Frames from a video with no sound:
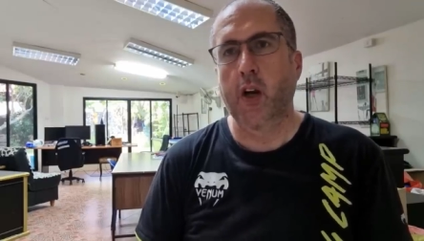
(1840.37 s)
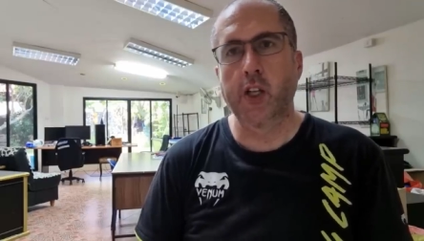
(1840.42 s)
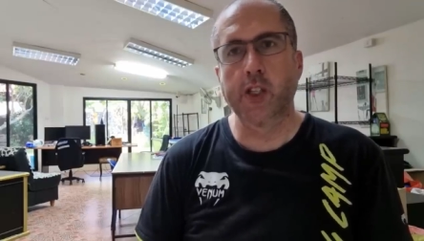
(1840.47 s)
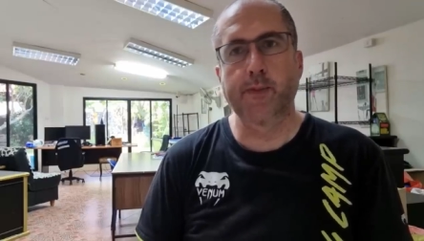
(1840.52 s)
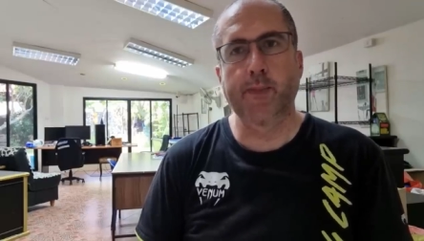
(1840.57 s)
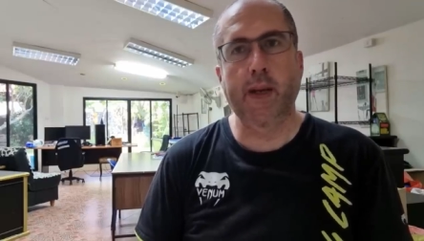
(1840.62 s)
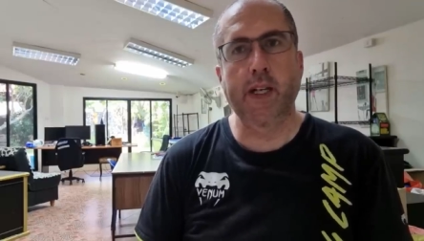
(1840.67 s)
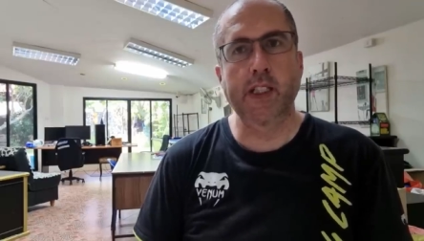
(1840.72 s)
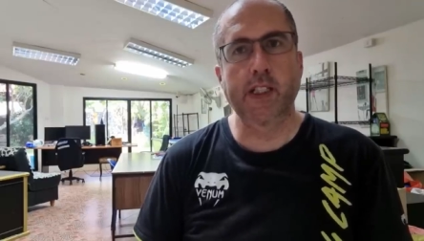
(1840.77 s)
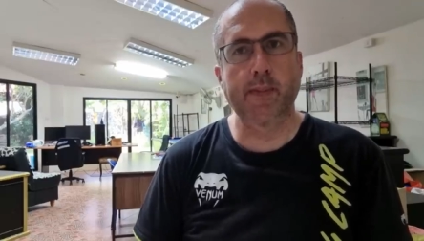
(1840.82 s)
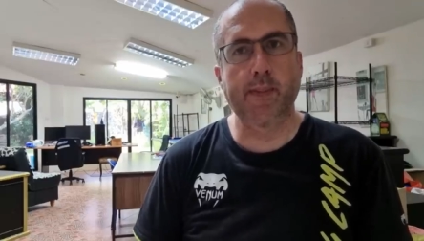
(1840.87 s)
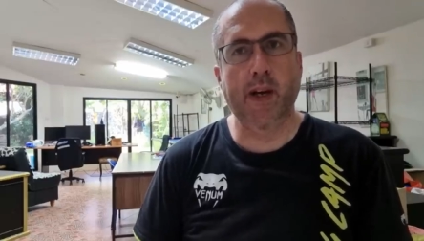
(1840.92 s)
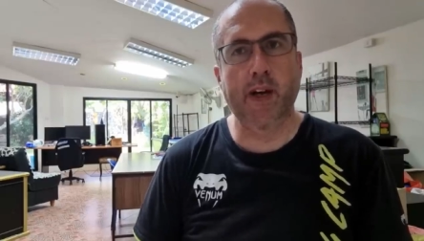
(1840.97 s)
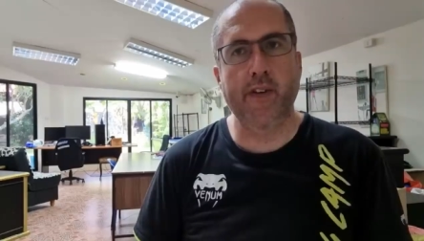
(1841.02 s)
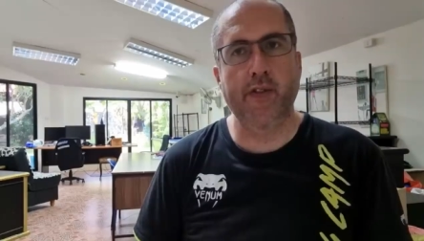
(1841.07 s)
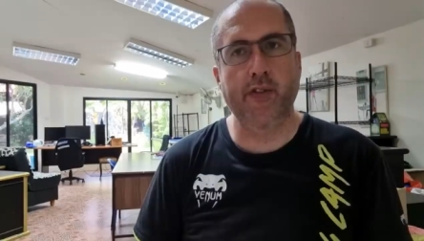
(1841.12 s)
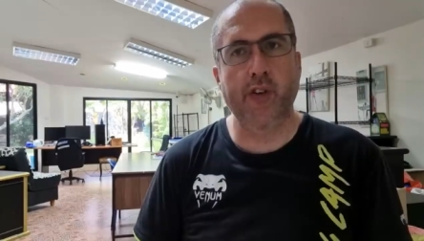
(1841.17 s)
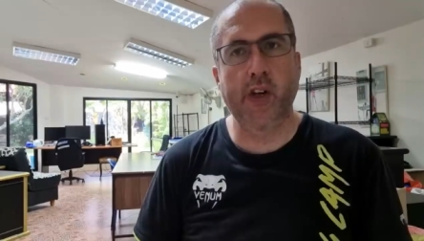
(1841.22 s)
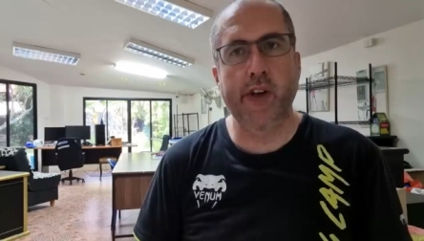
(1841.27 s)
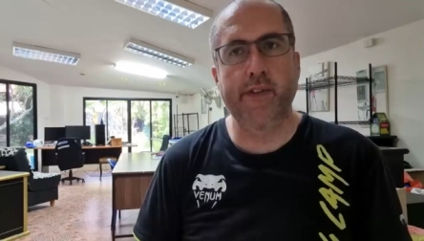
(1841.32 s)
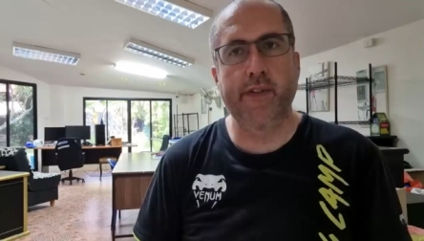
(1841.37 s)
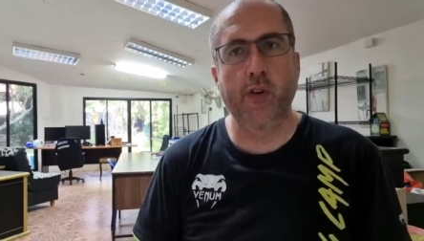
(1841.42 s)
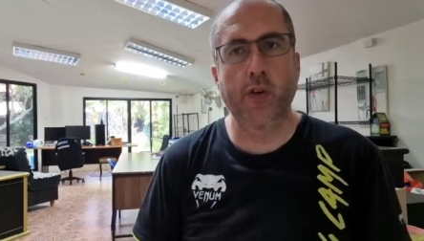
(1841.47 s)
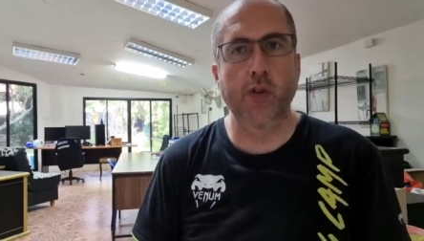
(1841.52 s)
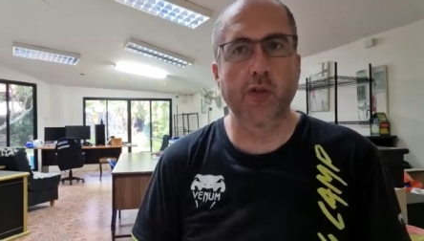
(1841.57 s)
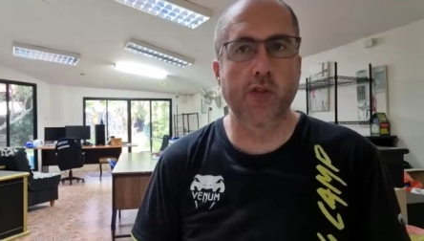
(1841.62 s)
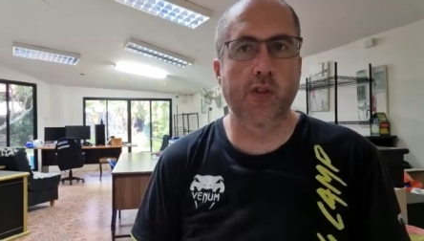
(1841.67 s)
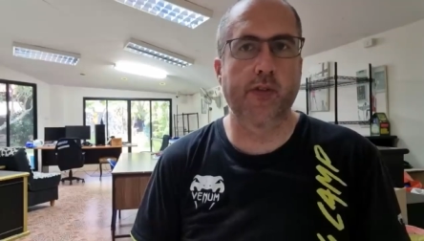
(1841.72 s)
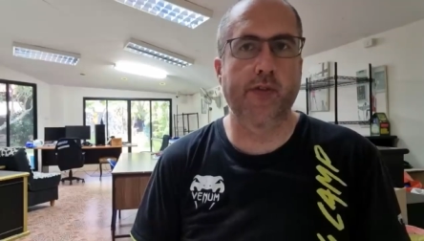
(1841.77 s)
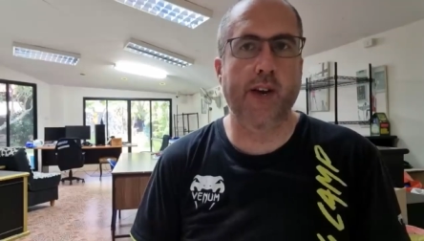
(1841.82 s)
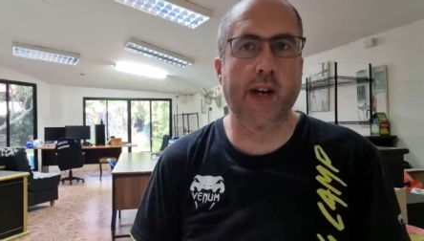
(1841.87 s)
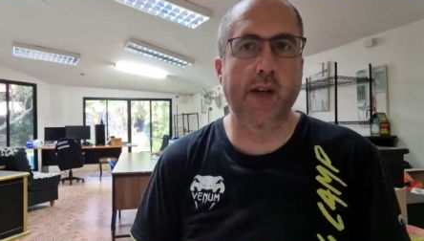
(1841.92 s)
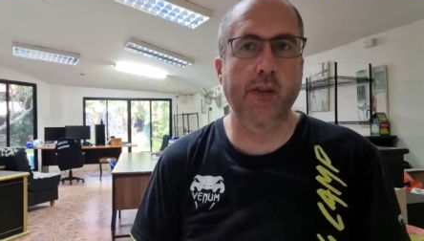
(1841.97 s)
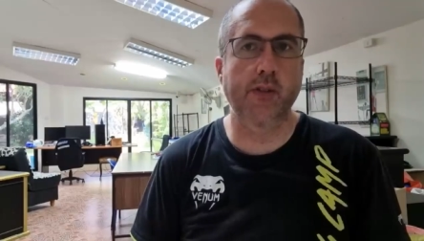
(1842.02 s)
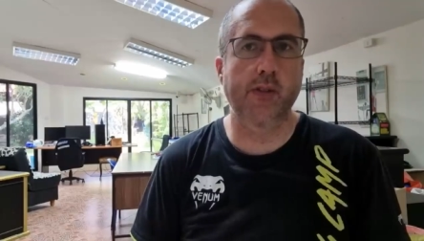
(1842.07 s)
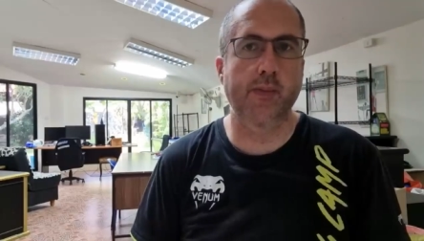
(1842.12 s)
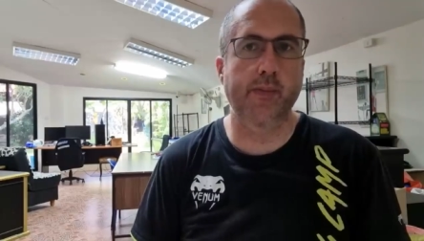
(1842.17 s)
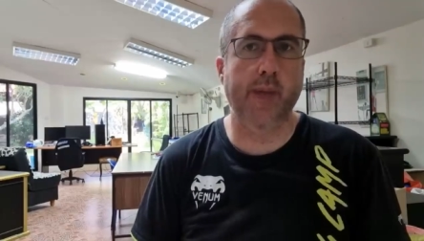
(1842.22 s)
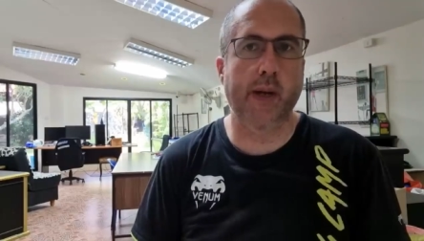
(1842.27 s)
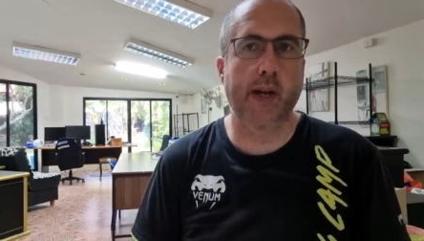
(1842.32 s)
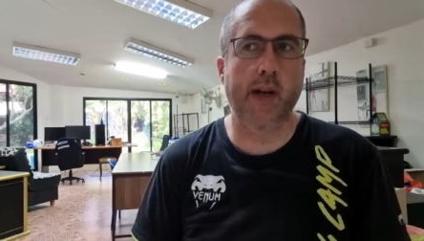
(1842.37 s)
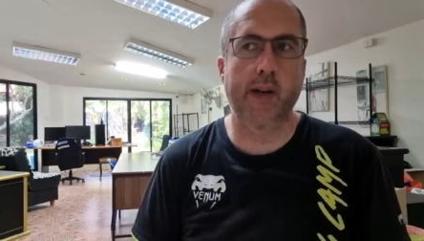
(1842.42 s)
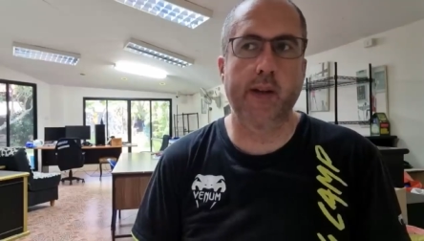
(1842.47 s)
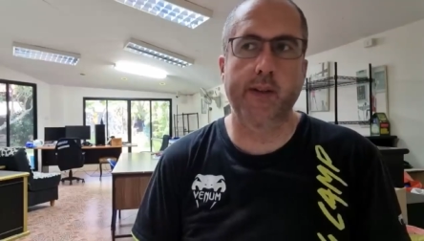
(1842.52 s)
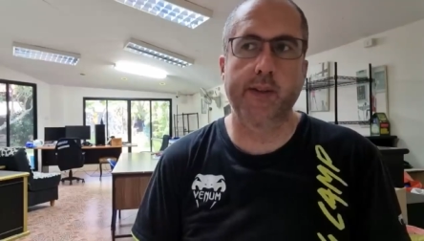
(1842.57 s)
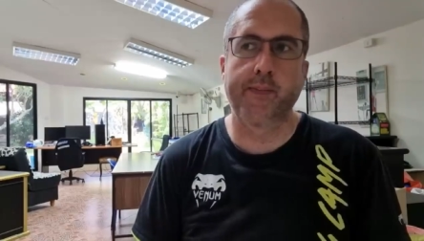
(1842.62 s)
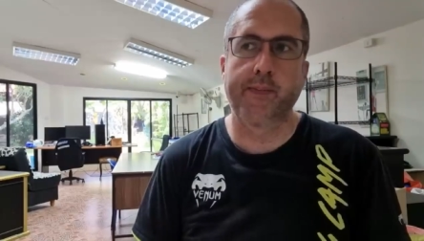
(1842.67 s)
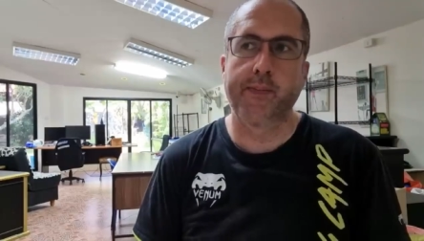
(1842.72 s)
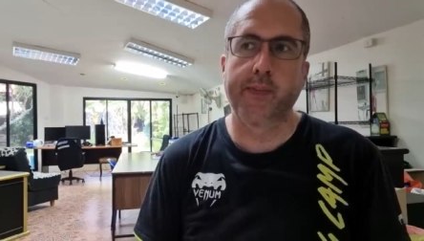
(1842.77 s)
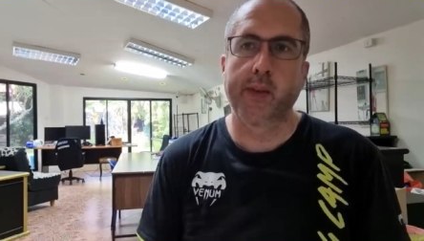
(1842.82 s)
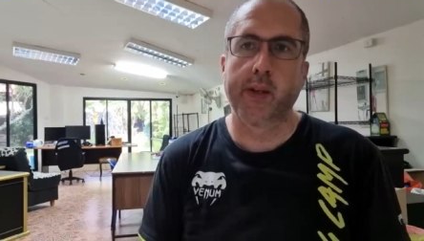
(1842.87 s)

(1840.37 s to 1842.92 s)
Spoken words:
I spent about 300,000-400,000 baht.